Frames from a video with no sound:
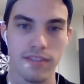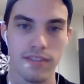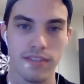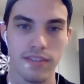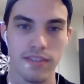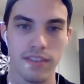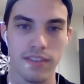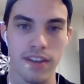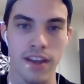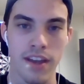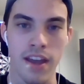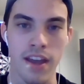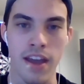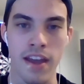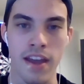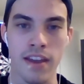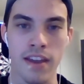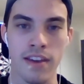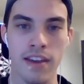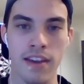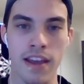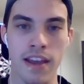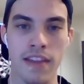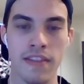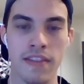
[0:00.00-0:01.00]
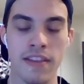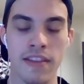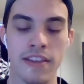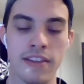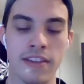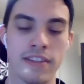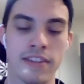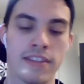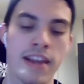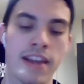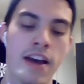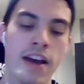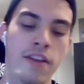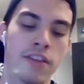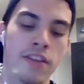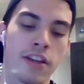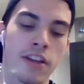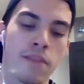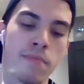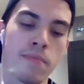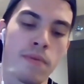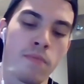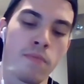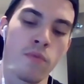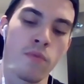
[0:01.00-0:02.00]
And it's now that
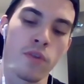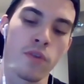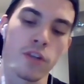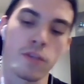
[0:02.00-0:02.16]
I'm a bit more